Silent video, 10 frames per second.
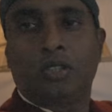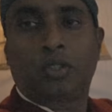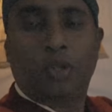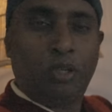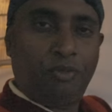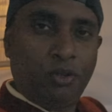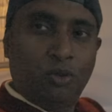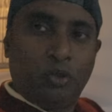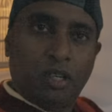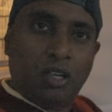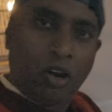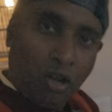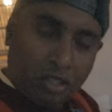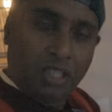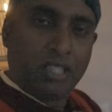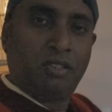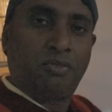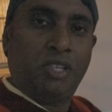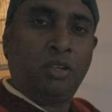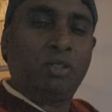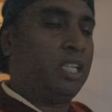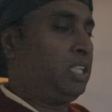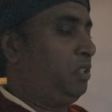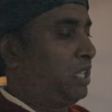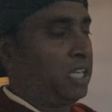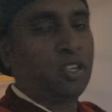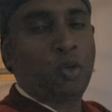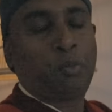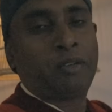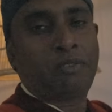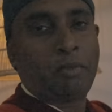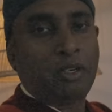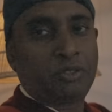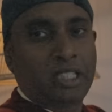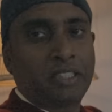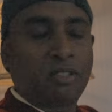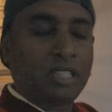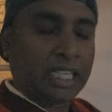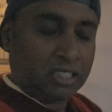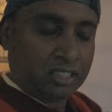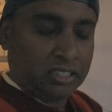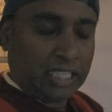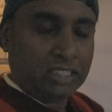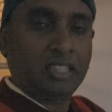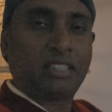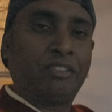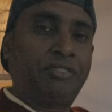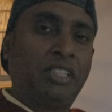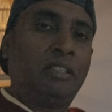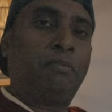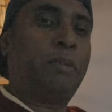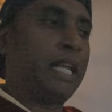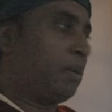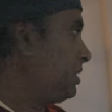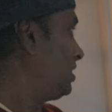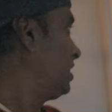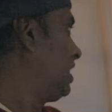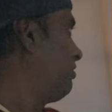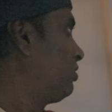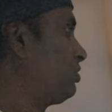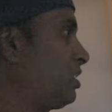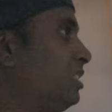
So if you lock this window, then you cannot open from outside. So that's that's the safety parameter they have also